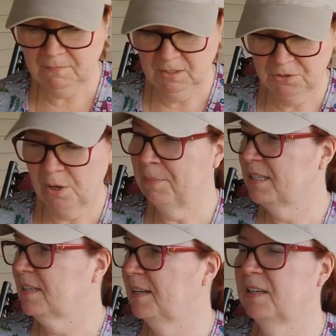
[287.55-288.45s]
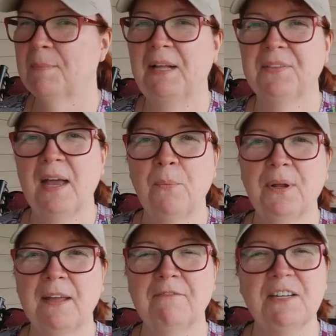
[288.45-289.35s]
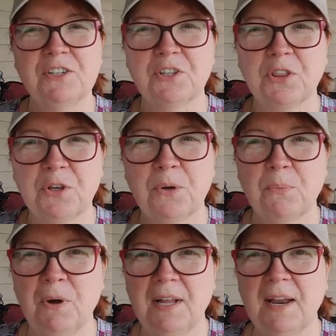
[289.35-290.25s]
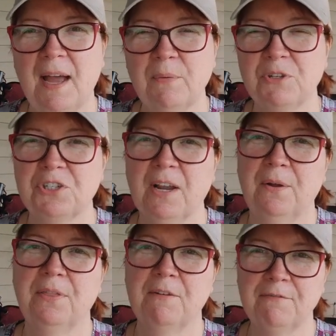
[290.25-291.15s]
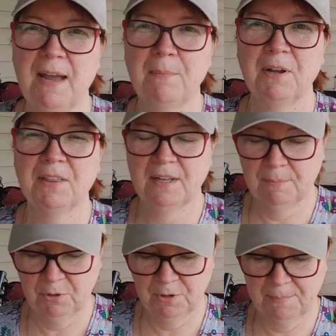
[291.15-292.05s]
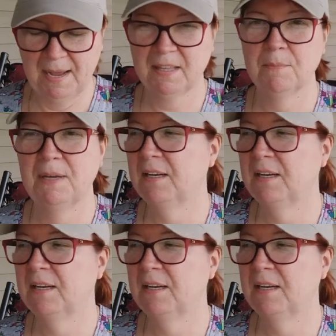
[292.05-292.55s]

So I'm excited about that. When I finish the 3rd one, I will share the fabric that I'm going to back them